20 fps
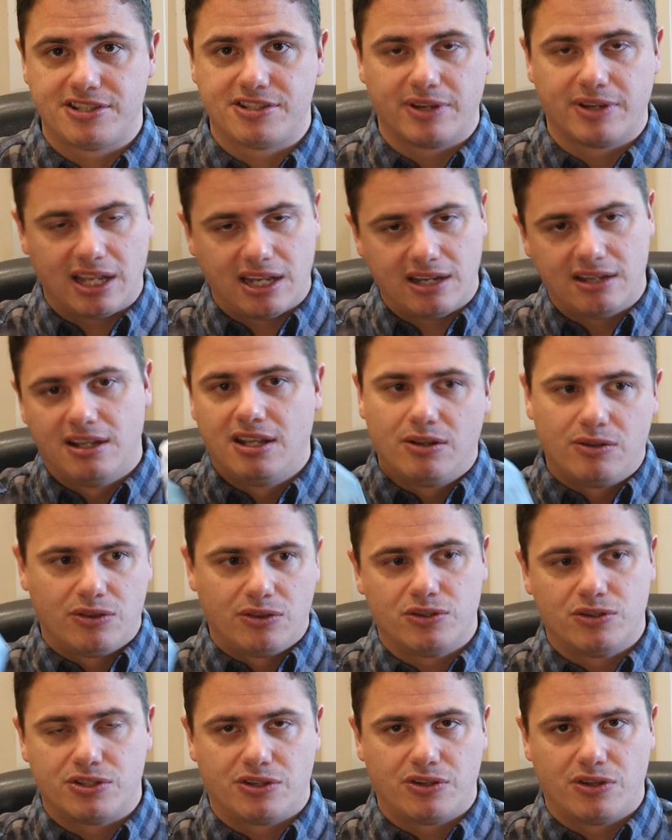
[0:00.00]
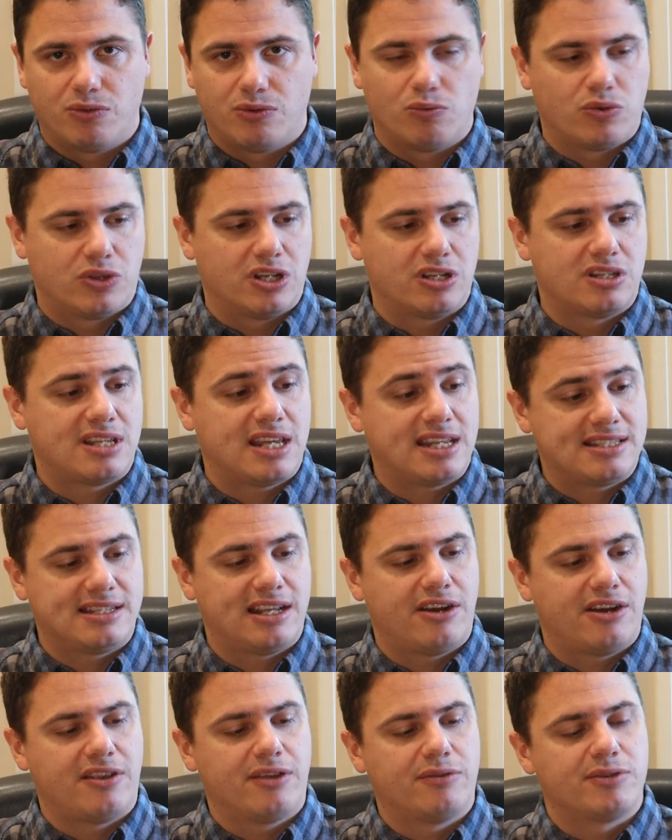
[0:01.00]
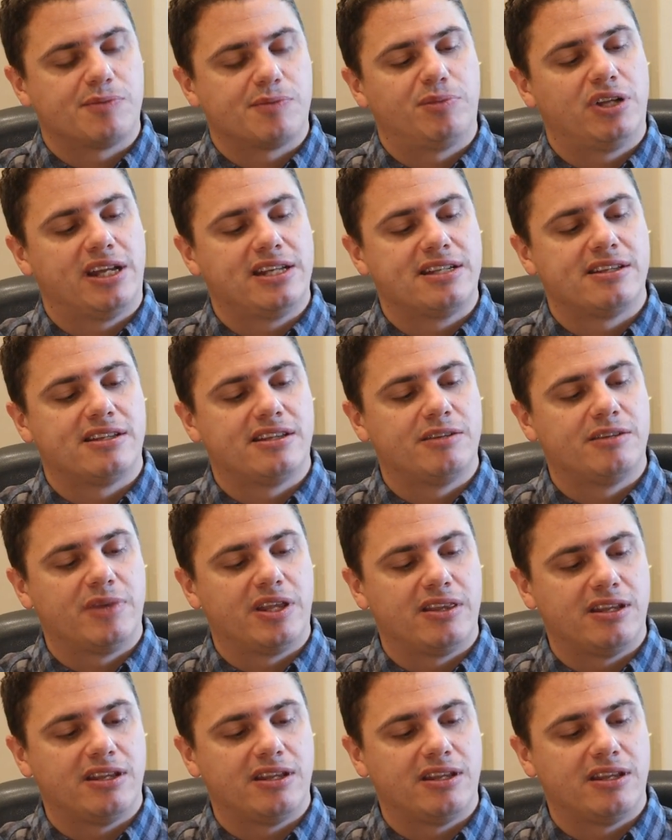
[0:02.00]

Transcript: So again, those are the, the, test standard that was applied to them,